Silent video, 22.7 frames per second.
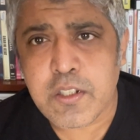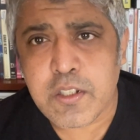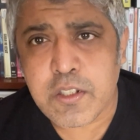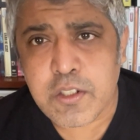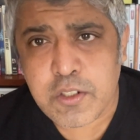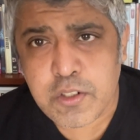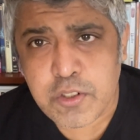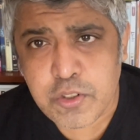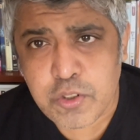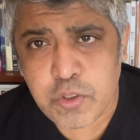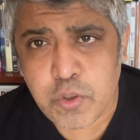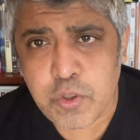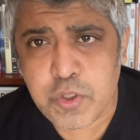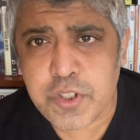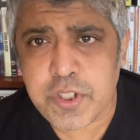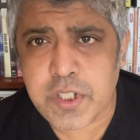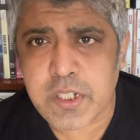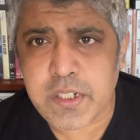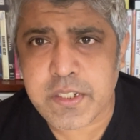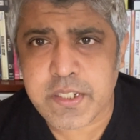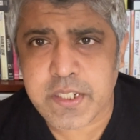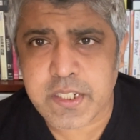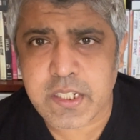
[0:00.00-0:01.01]

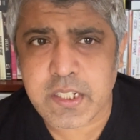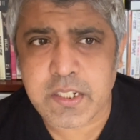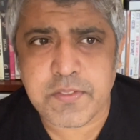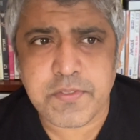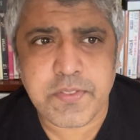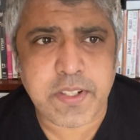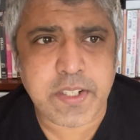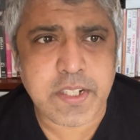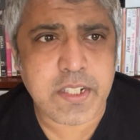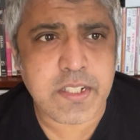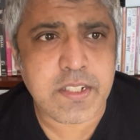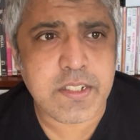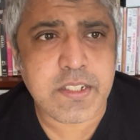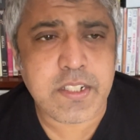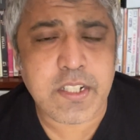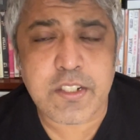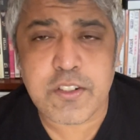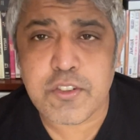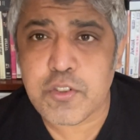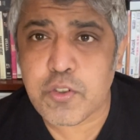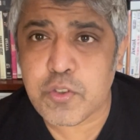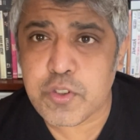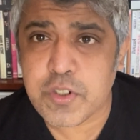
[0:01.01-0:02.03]
social significance
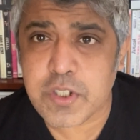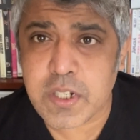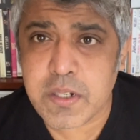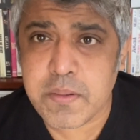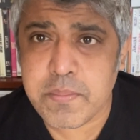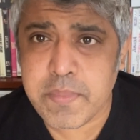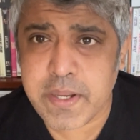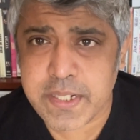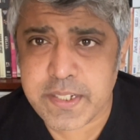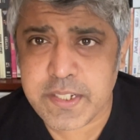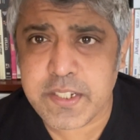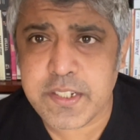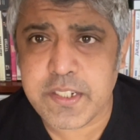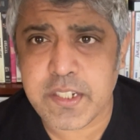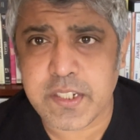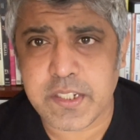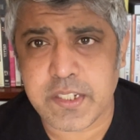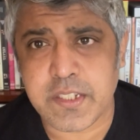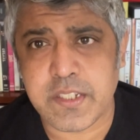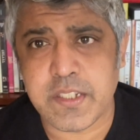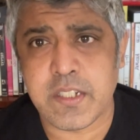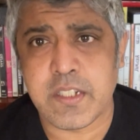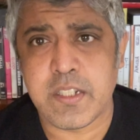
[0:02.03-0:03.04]
and social
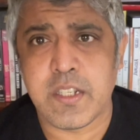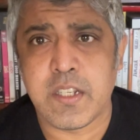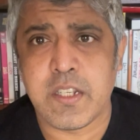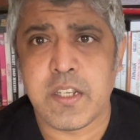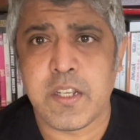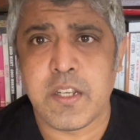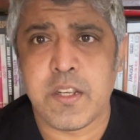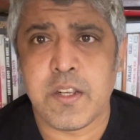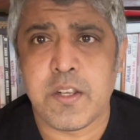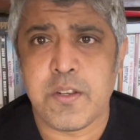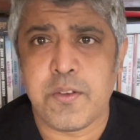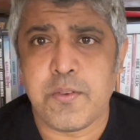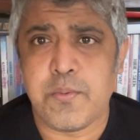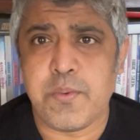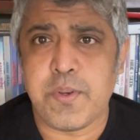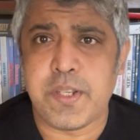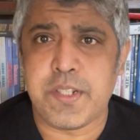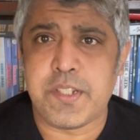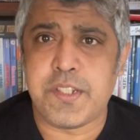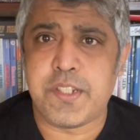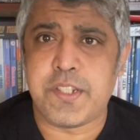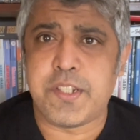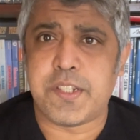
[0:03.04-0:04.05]
messages
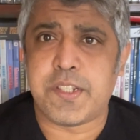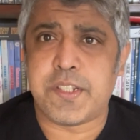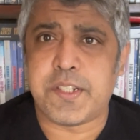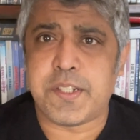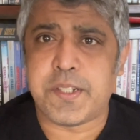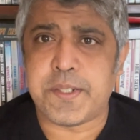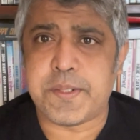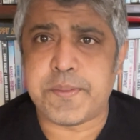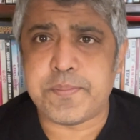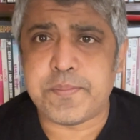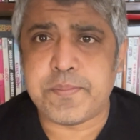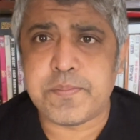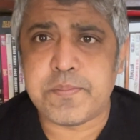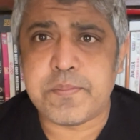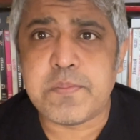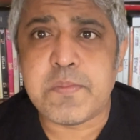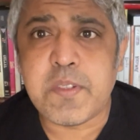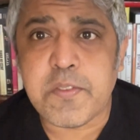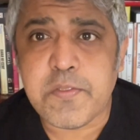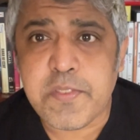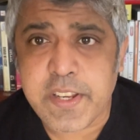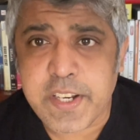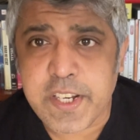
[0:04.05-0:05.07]
which
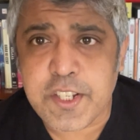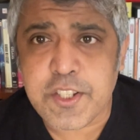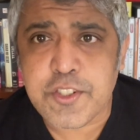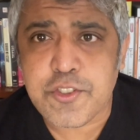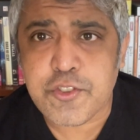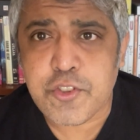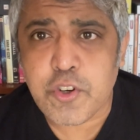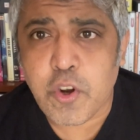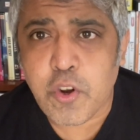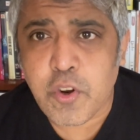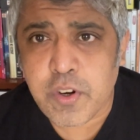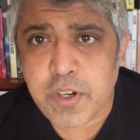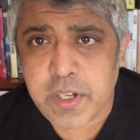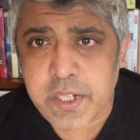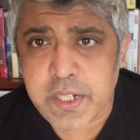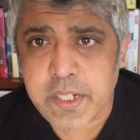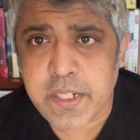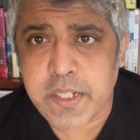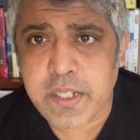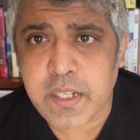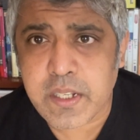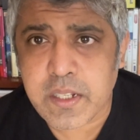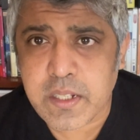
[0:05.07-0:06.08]
were very strongly